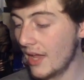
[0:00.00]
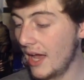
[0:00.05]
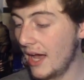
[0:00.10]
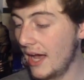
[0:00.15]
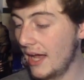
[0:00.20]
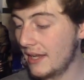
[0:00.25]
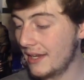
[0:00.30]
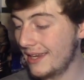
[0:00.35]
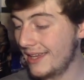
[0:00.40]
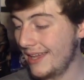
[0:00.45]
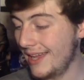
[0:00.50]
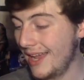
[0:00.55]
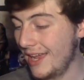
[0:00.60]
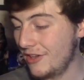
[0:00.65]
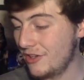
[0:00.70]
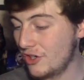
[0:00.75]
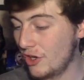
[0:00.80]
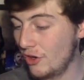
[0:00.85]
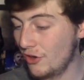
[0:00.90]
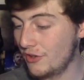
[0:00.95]
And it
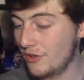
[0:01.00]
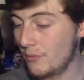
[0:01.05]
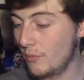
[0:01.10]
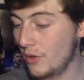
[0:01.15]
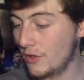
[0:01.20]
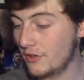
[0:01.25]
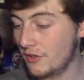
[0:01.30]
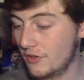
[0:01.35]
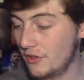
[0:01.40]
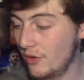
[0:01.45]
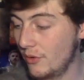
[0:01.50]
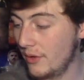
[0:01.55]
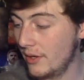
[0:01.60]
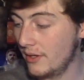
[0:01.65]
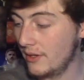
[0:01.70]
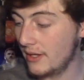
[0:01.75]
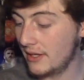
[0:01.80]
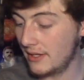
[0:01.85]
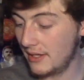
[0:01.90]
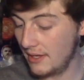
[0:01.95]
shows them what they're
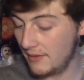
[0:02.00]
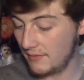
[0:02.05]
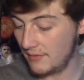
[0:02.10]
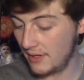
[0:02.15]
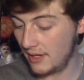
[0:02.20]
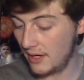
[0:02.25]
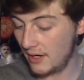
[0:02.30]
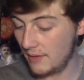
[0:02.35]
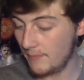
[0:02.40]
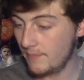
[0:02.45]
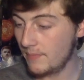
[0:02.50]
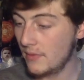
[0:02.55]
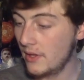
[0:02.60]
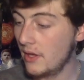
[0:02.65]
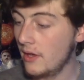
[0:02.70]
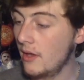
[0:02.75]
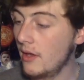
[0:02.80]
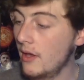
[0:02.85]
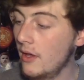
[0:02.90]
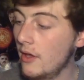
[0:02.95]
doing. Like, even here,
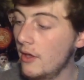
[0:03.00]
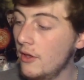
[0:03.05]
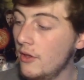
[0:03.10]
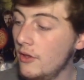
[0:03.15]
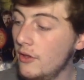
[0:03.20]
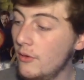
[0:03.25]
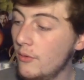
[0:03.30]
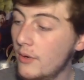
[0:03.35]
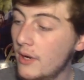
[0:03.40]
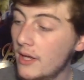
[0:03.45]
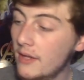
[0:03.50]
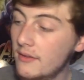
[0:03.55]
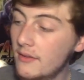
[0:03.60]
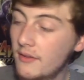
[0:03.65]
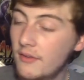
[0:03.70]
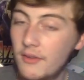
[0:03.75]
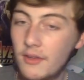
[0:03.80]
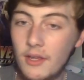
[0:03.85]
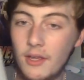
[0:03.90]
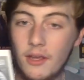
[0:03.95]
you get to
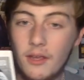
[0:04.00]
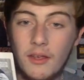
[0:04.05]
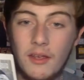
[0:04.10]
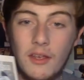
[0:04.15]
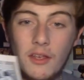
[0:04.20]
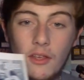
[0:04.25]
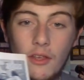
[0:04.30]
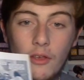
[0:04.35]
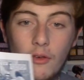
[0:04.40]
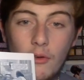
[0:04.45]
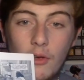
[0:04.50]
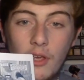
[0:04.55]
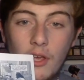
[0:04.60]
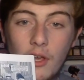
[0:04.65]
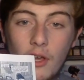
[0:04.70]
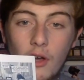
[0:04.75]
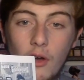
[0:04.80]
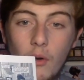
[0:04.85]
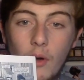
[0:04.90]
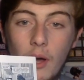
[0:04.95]
see
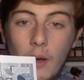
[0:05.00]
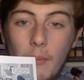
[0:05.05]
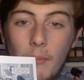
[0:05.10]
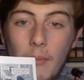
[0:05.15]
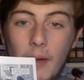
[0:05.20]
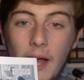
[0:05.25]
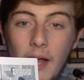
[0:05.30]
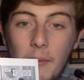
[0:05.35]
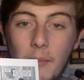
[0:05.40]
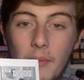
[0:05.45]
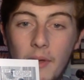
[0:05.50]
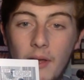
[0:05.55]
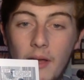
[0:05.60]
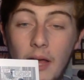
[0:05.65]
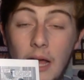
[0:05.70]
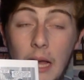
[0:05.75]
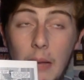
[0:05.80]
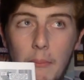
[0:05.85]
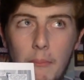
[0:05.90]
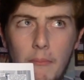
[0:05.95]
Yukio and
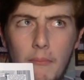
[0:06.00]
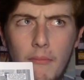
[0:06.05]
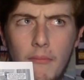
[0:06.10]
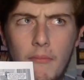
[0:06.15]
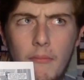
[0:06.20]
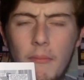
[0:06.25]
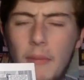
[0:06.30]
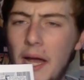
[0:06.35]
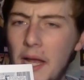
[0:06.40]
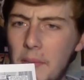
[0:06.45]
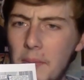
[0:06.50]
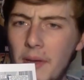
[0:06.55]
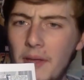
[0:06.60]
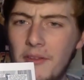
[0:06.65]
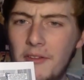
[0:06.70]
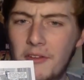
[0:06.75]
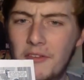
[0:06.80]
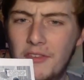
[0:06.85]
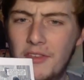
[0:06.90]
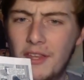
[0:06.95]
Magma.
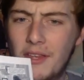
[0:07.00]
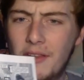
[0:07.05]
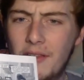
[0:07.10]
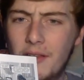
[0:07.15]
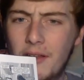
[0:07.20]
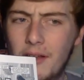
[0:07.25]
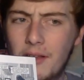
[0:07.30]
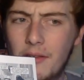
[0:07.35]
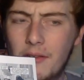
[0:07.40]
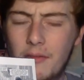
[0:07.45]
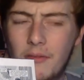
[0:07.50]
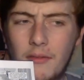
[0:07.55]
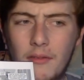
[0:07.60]
They're sitting on,